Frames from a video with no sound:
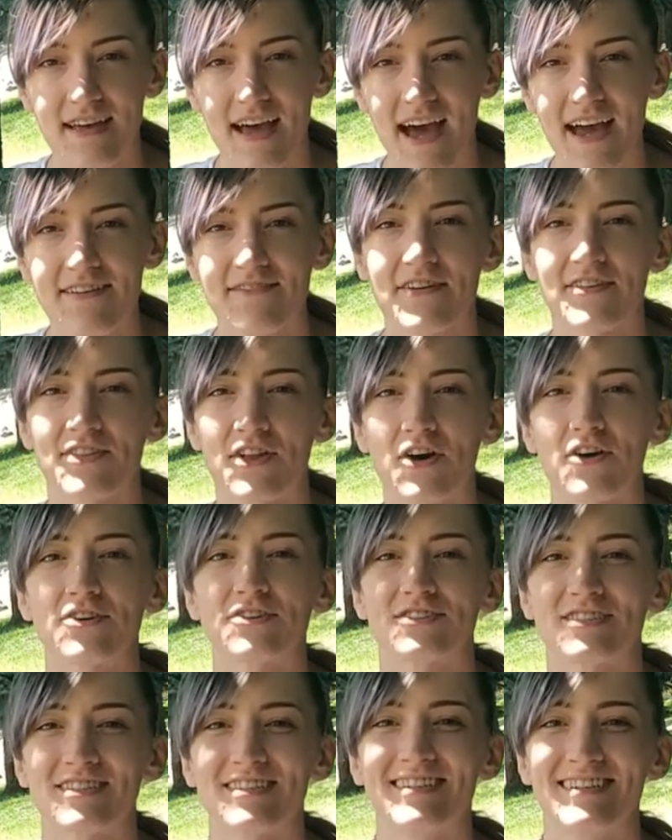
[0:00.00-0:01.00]
I have a
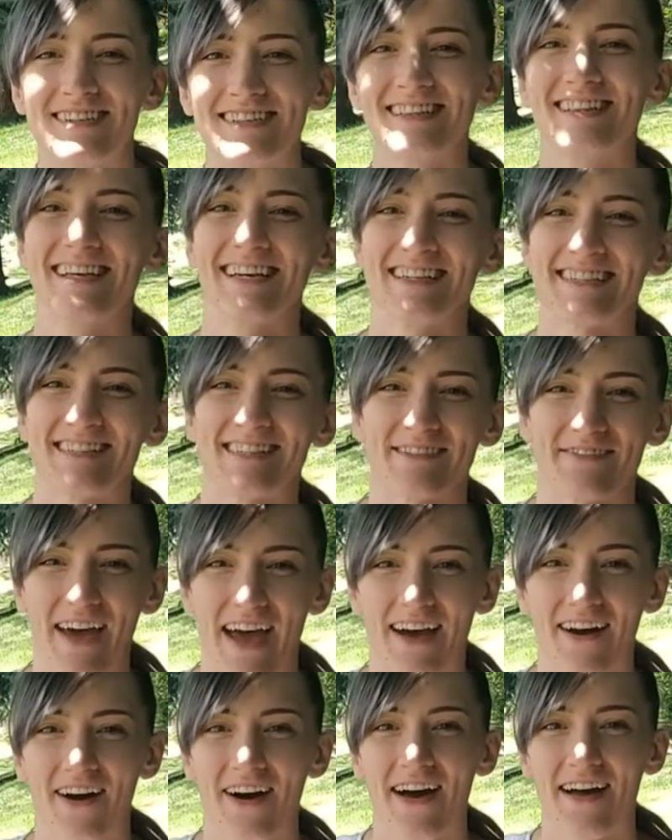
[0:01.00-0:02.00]
large list of
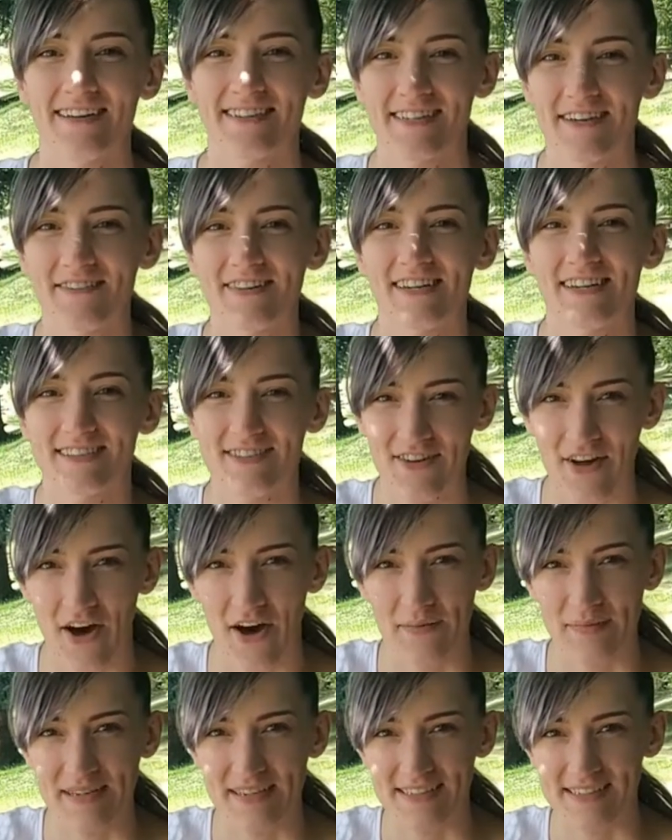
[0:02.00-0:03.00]
activities and
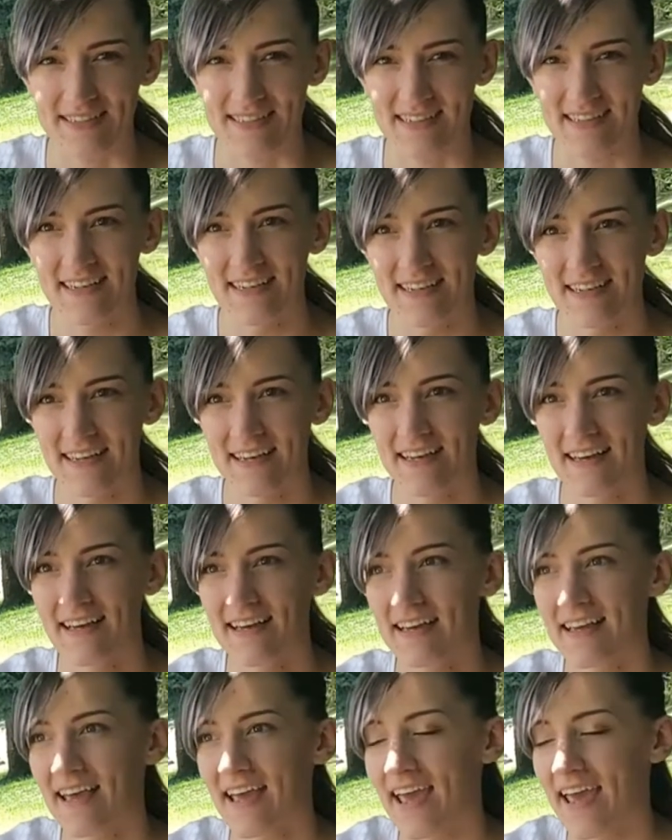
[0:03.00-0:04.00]
hobbies,
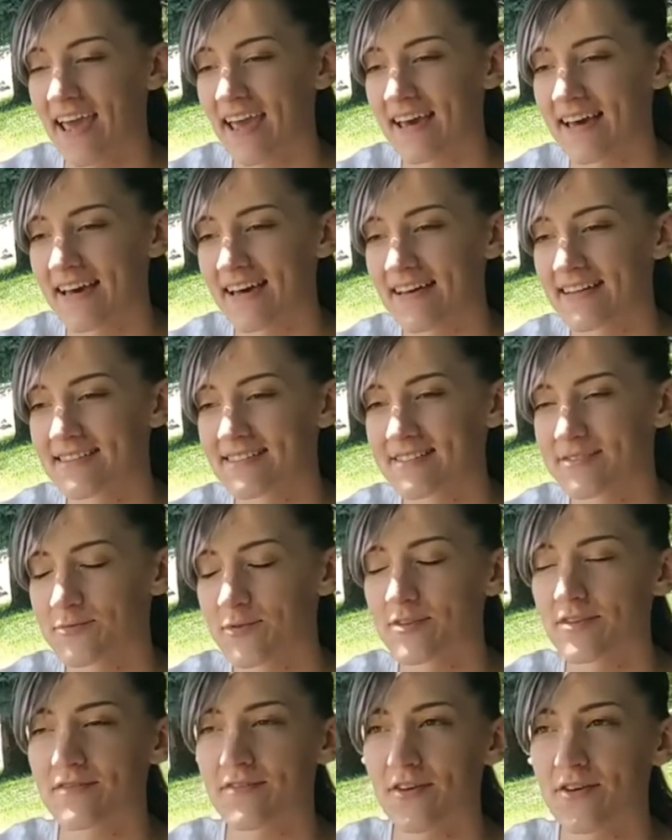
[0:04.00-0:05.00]
and
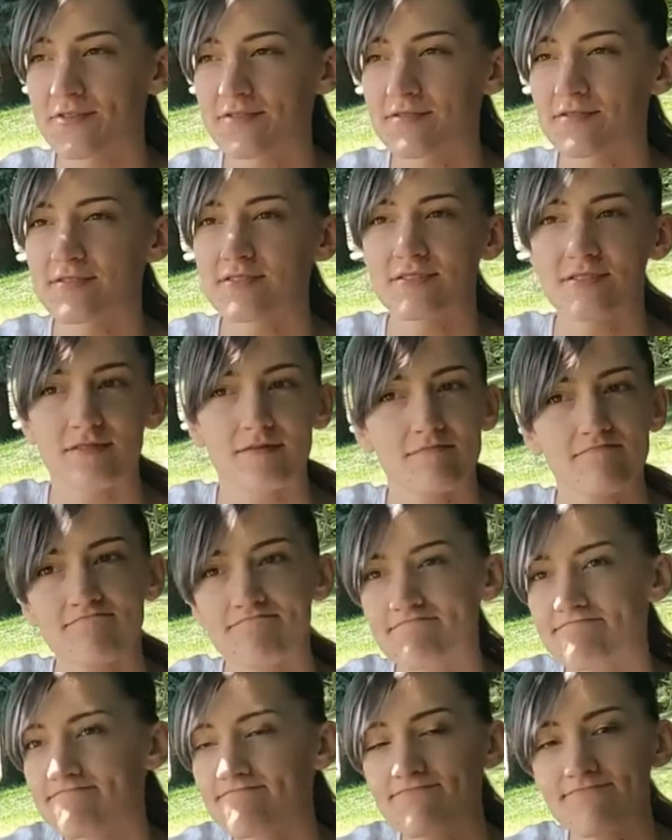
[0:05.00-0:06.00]
one of those
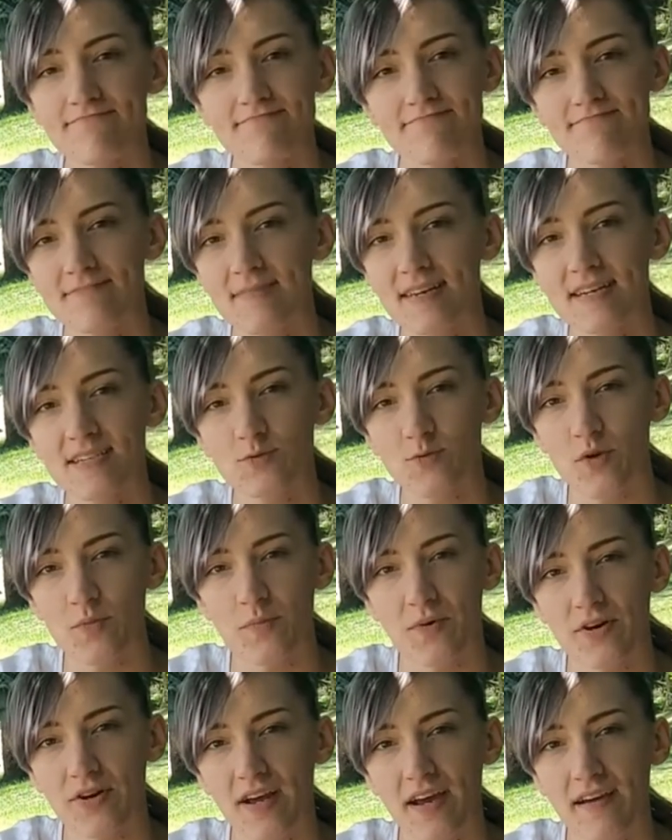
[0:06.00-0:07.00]
is wood
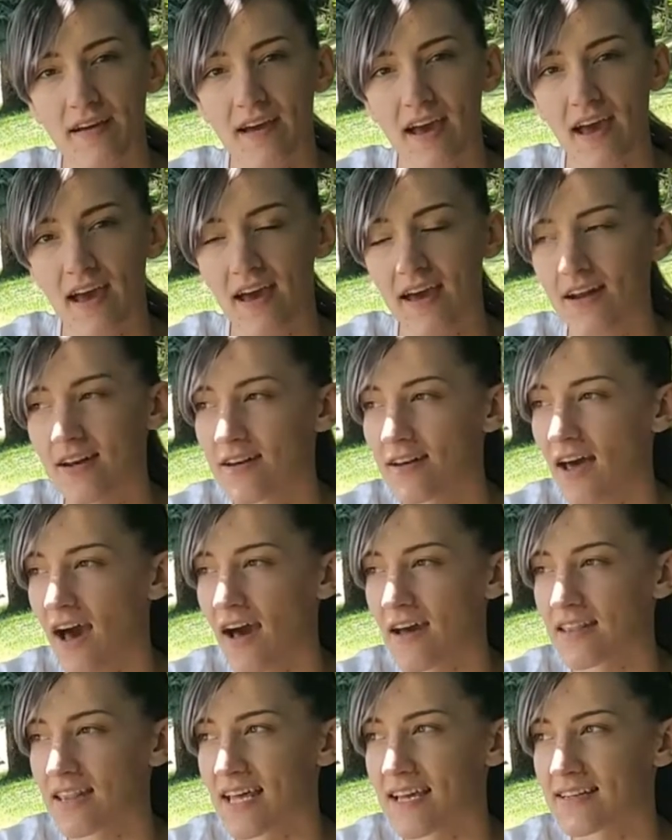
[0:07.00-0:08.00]
burning, and
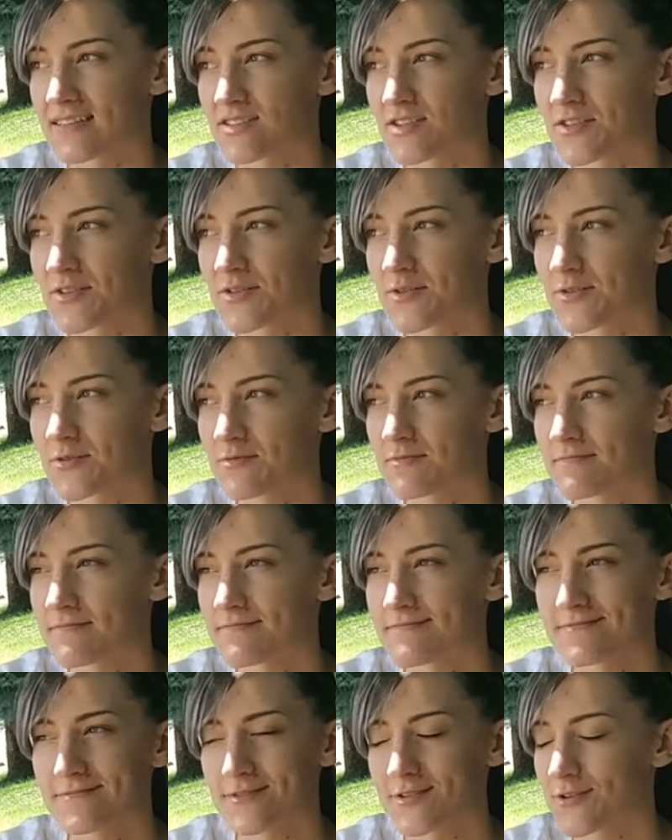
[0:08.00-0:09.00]
I'd like to
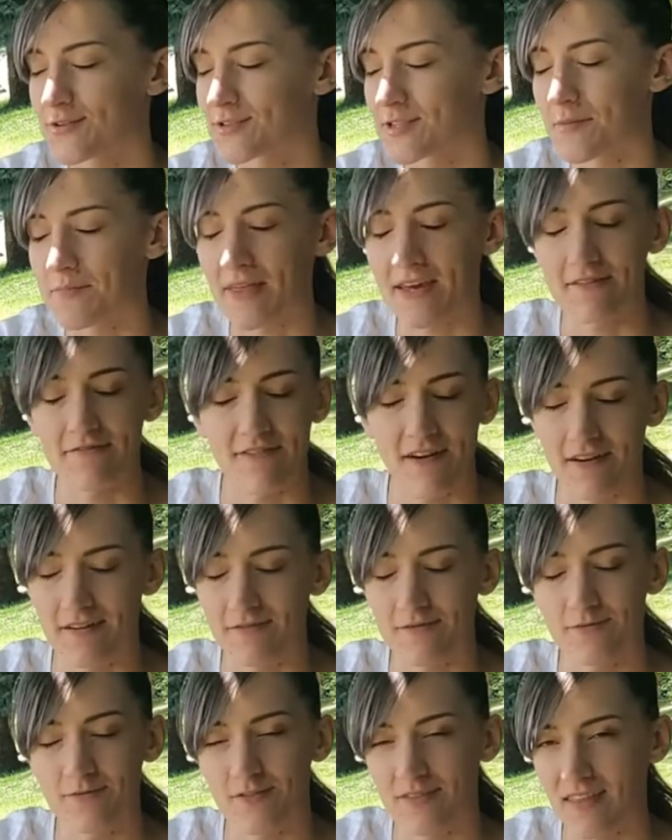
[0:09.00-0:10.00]
do something fun
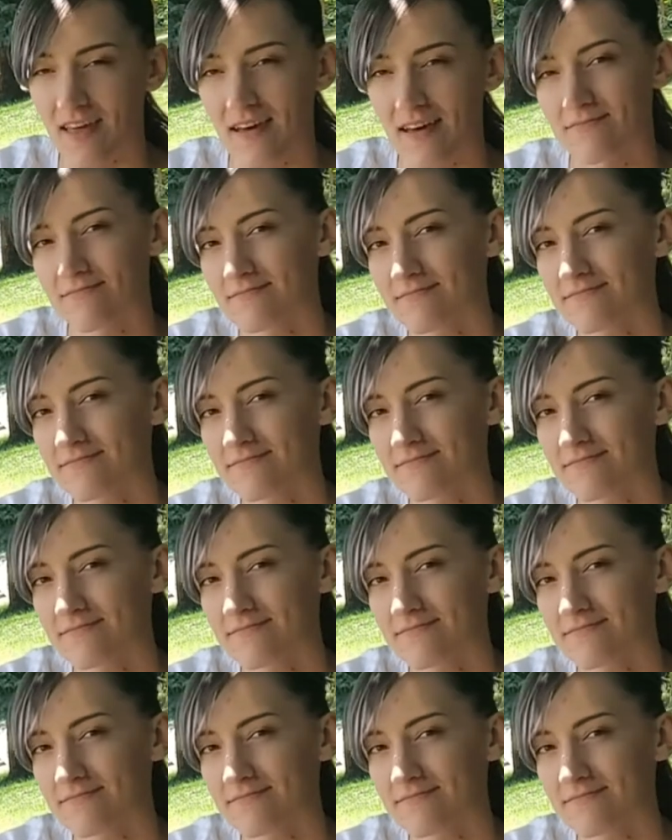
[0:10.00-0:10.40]
with that.